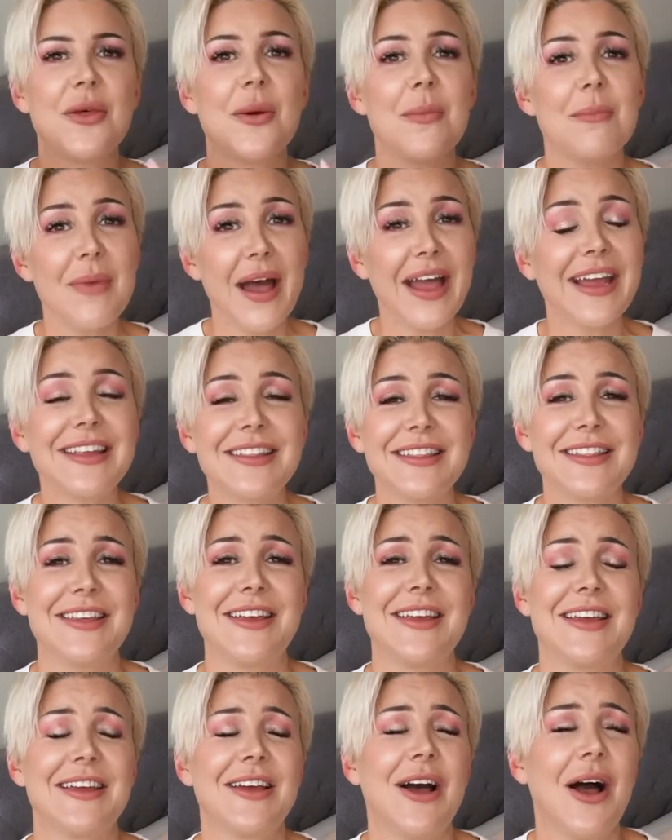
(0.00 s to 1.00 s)
The main
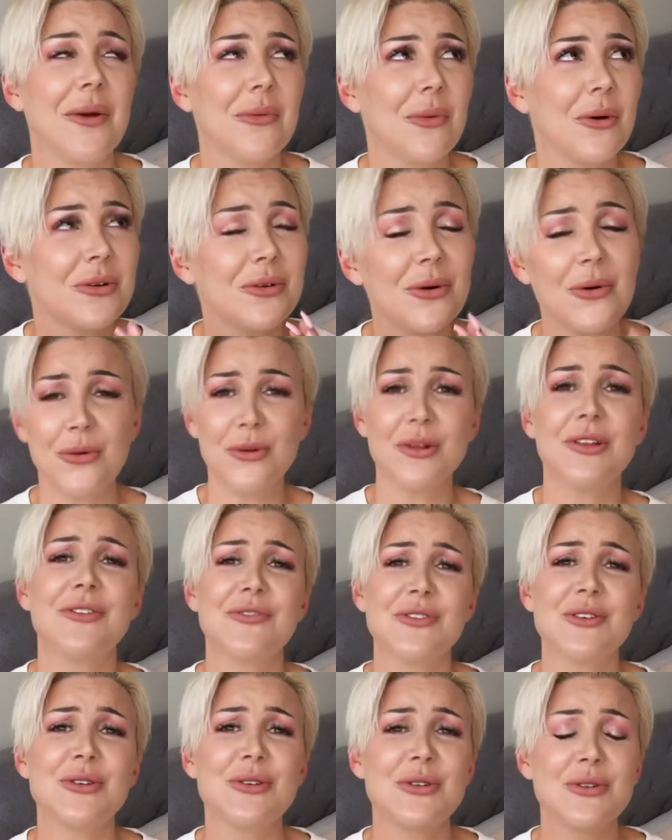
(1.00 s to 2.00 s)
thing I want all
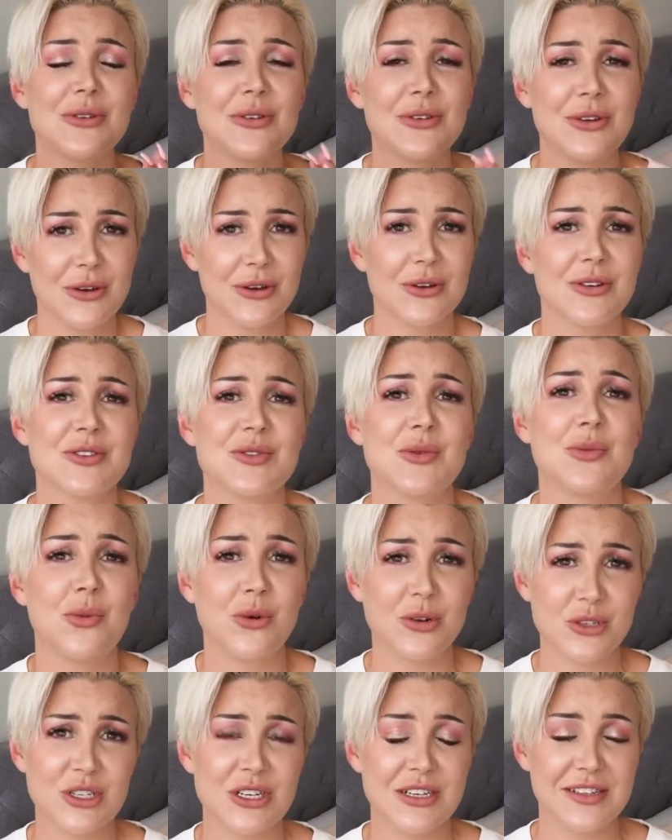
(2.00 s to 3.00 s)
of you girls
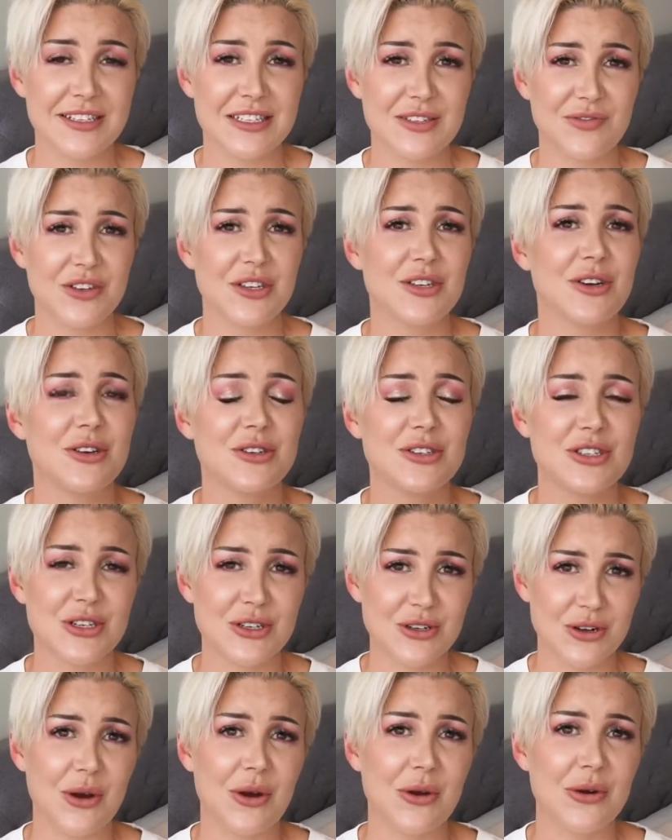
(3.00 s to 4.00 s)
watching this video to
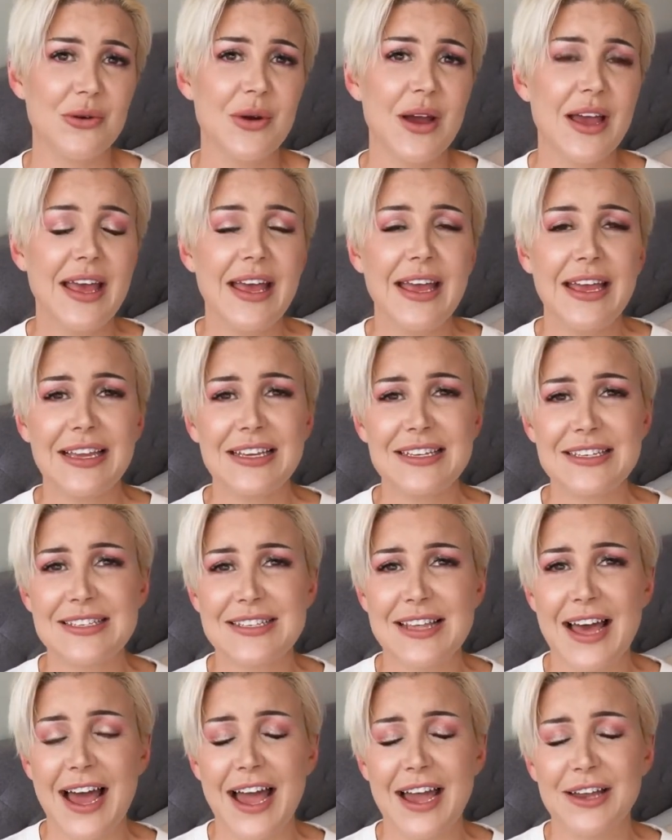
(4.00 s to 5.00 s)
know is
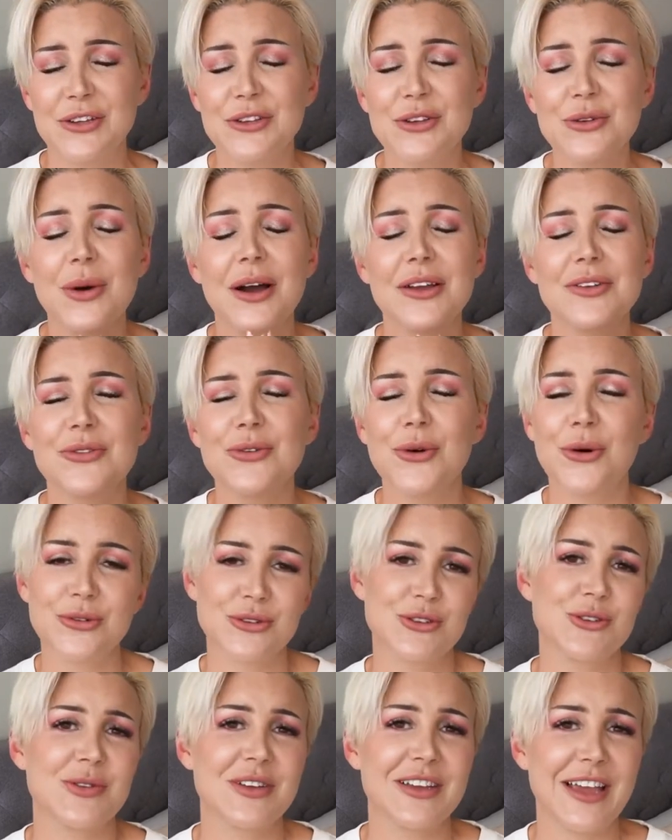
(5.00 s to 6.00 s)
that you are
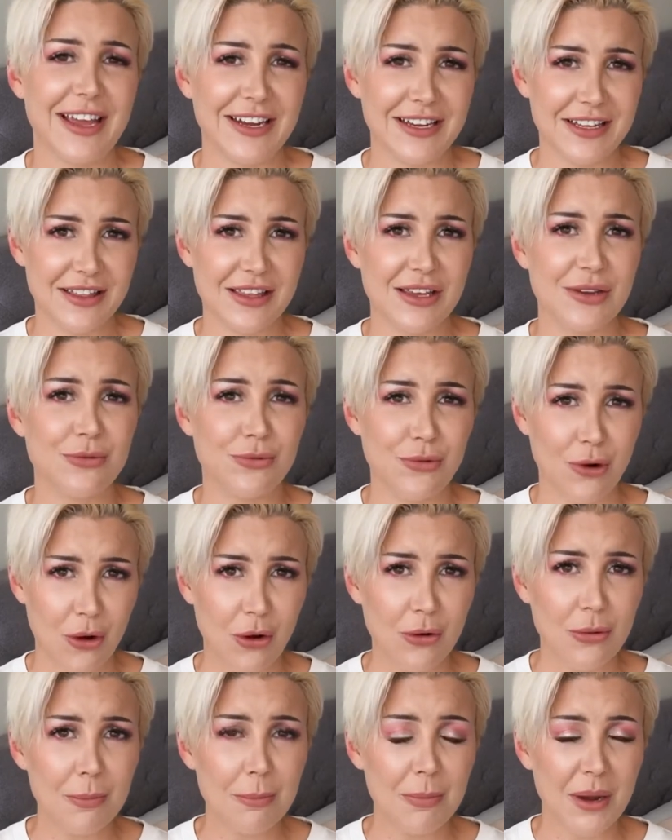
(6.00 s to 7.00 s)
not doing anything
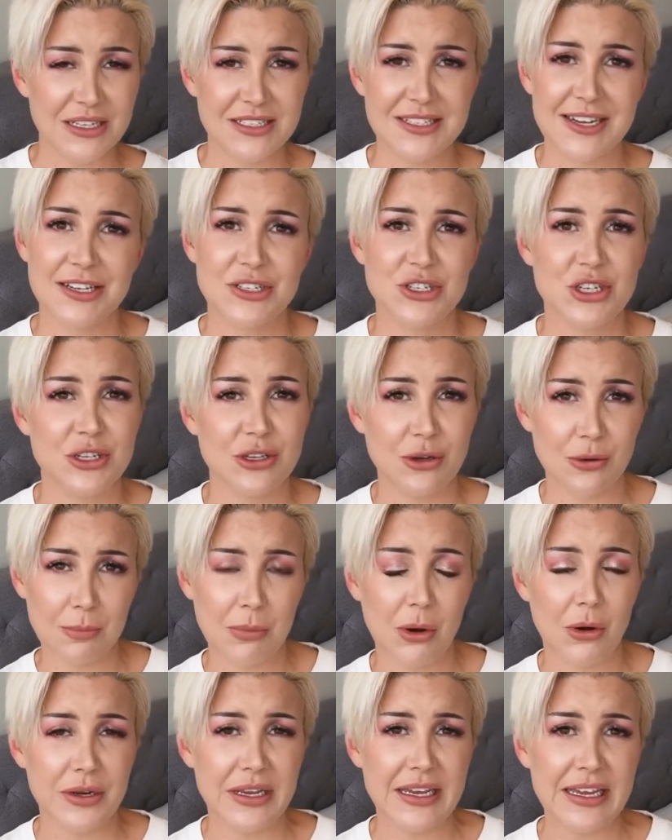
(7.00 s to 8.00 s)
wrong by touching your
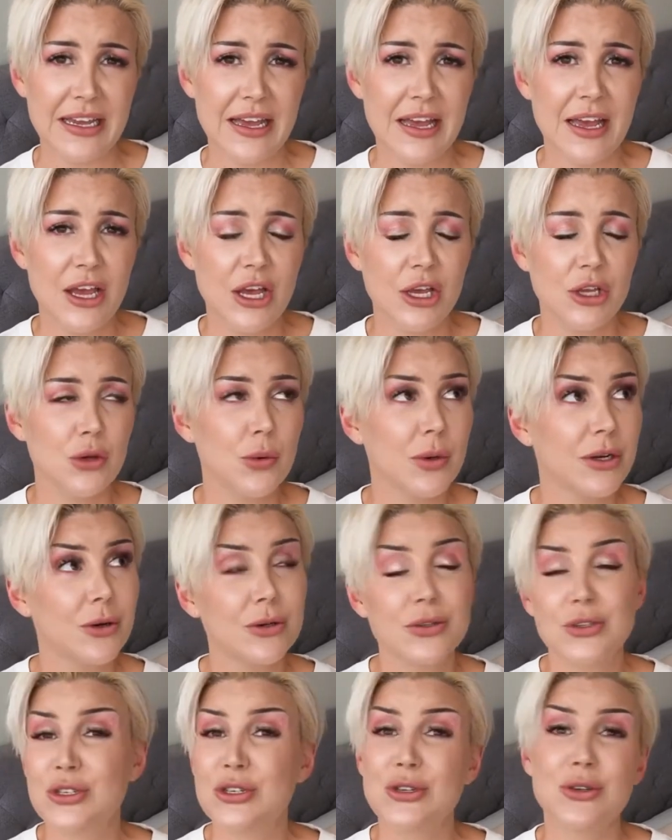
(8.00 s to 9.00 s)
body. You are
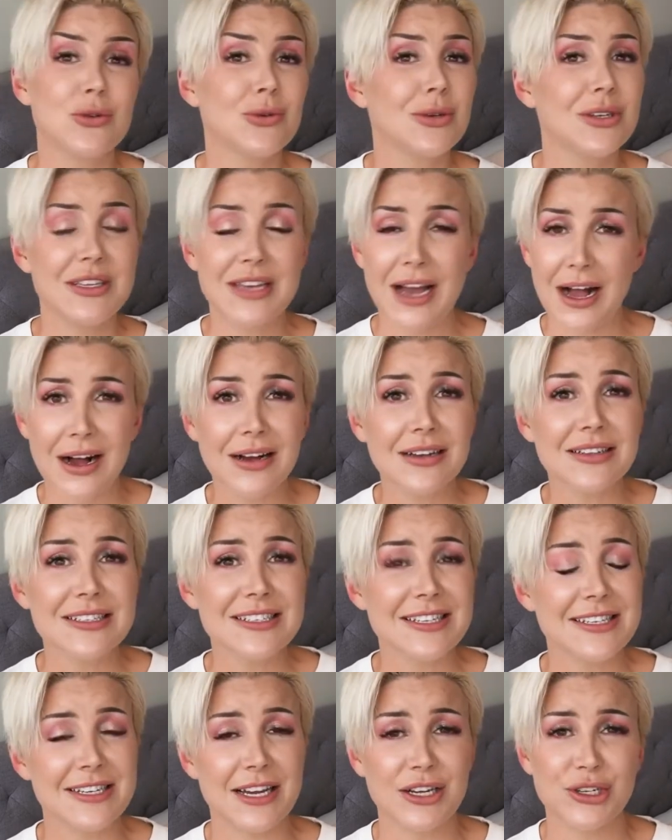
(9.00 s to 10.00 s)
not too young
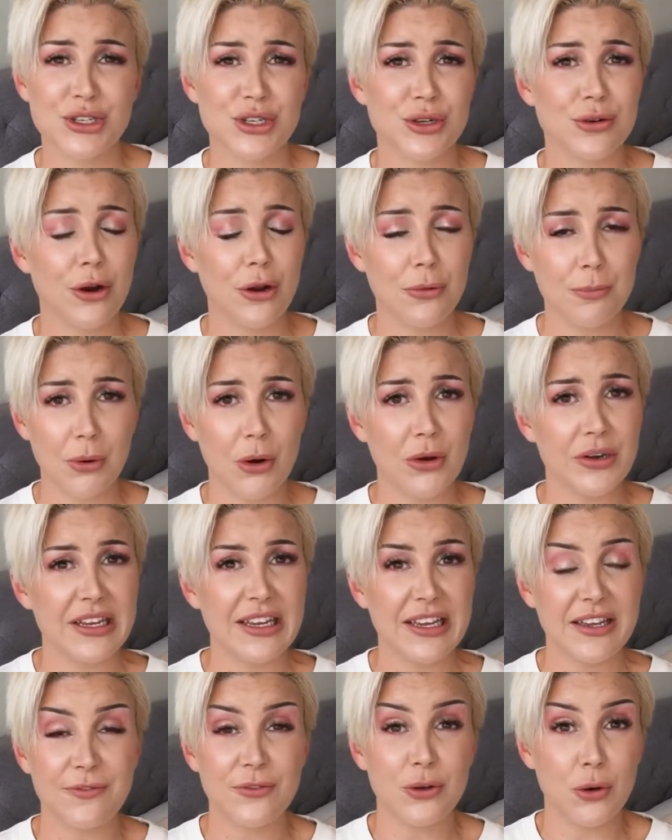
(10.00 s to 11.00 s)
to touch your own
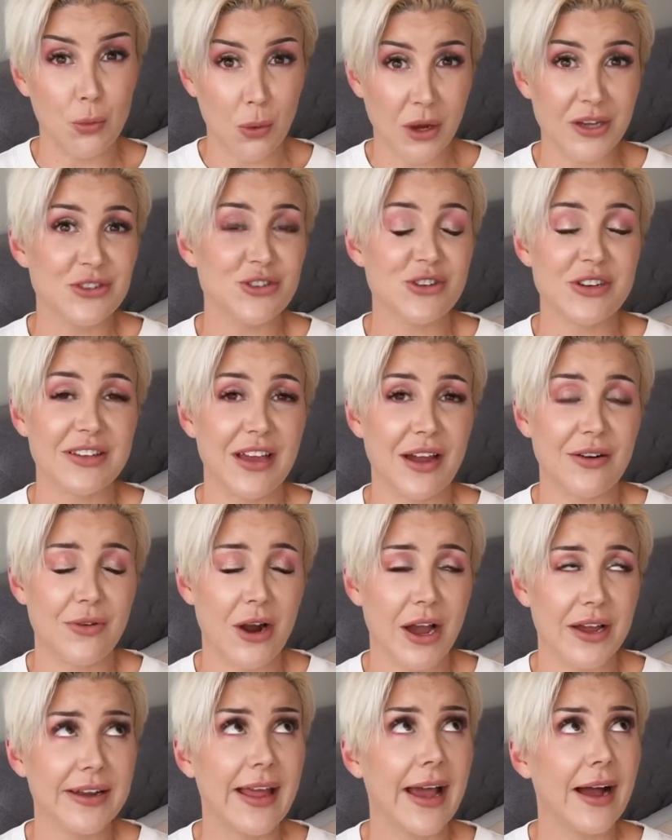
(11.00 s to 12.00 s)
body. If you're wondering that
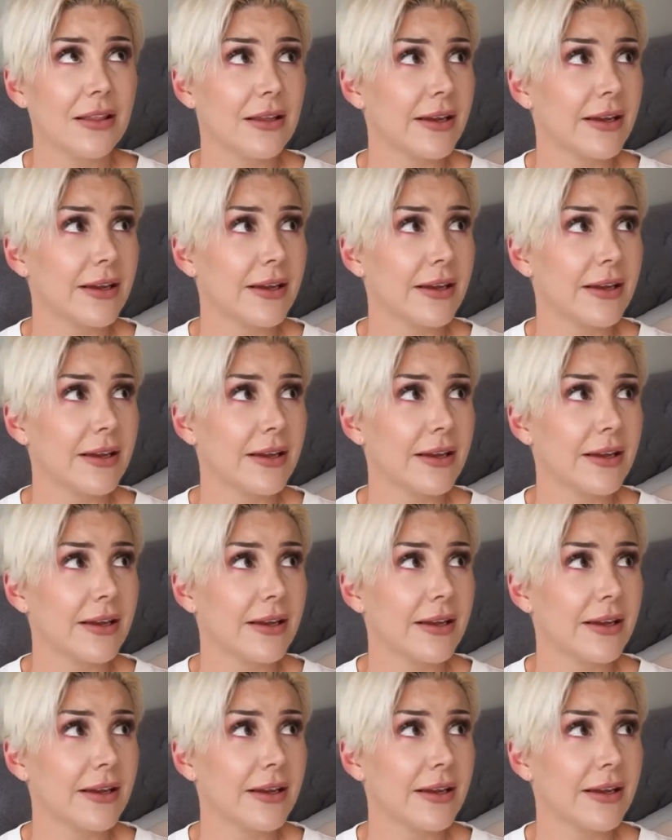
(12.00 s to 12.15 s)
right now,